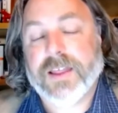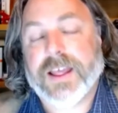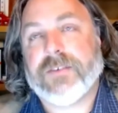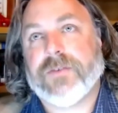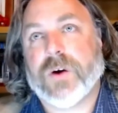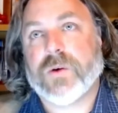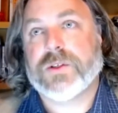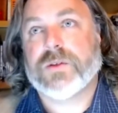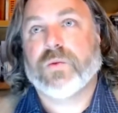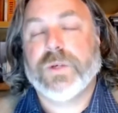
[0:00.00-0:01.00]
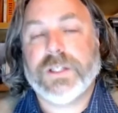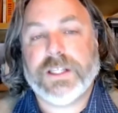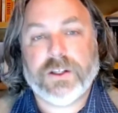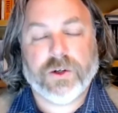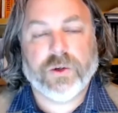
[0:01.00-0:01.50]
that folks
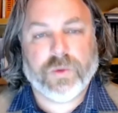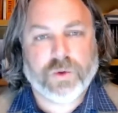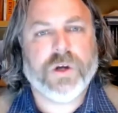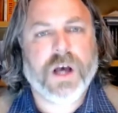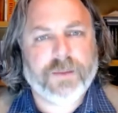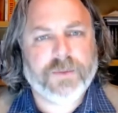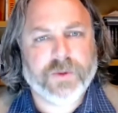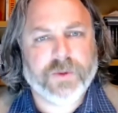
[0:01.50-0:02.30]
really who come to